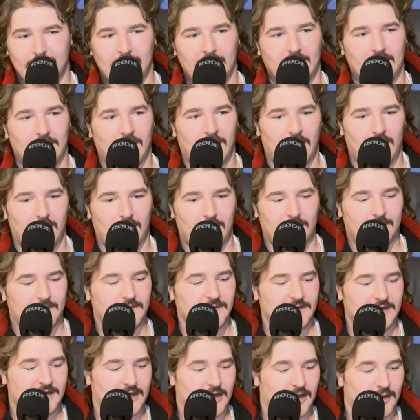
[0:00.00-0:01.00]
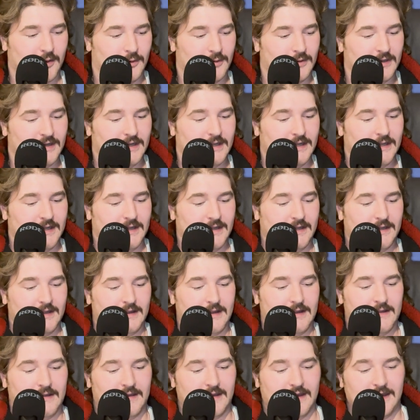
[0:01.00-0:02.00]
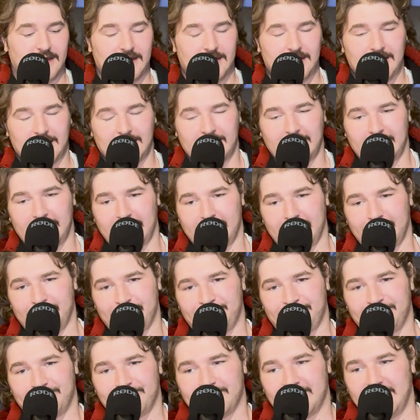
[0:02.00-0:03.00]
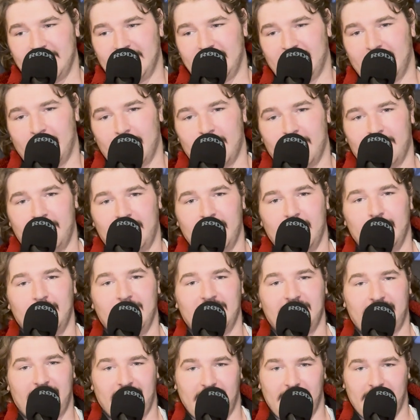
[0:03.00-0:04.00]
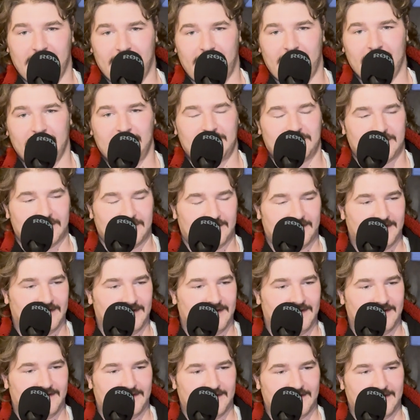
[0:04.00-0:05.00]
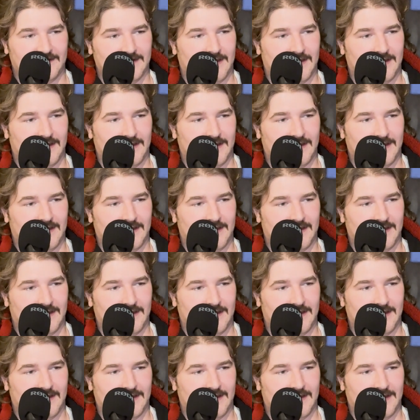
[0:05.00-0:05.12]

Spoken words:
of, the vitamin D deficiencies,